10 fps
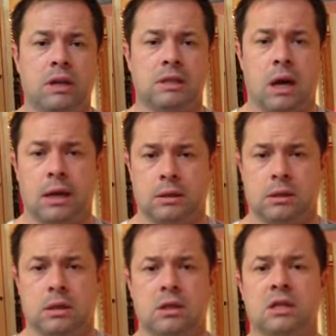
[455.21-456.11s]

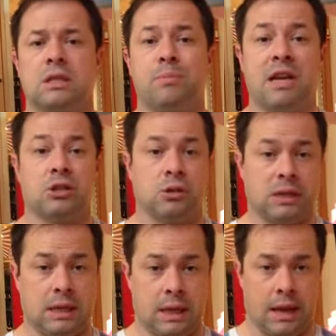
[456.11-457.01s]
designs, the
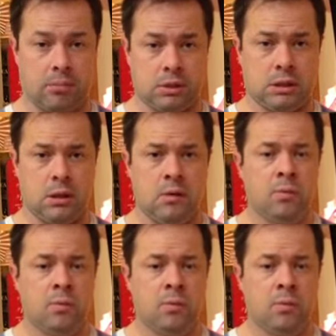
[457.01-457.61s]
specialty lamps.